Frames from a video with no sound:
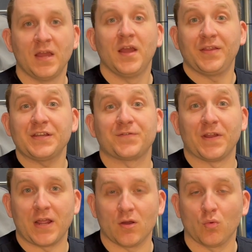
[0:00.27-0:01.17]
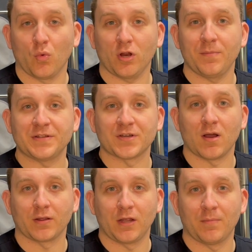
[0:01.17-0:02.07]
In this video, we're going to be
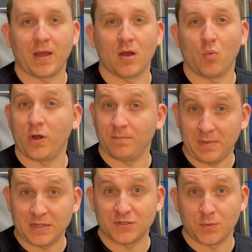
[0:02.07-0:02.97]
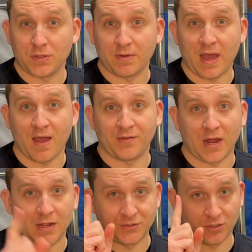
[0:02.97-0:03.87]
talking about what it means when you have an
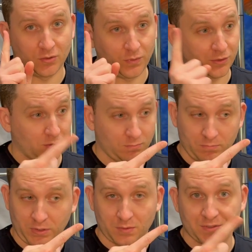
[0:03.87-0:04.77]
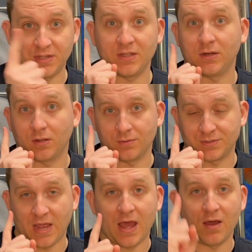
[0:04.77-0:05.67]
eye turn, whether it goes in, it goes
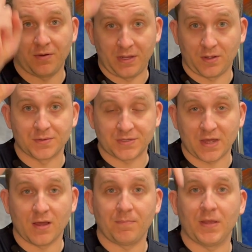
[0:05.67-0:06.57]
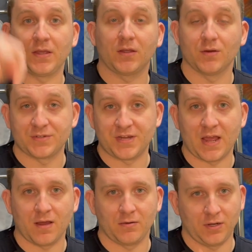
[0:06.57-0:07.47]
out, it goes up, it goes
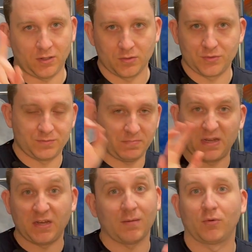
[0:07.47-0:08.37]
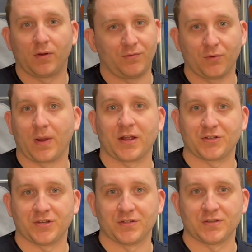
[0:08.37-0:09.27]
down, it goes any number of
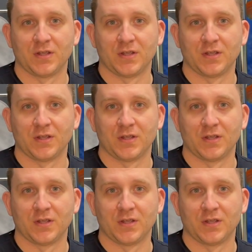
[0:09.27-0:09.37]
directions.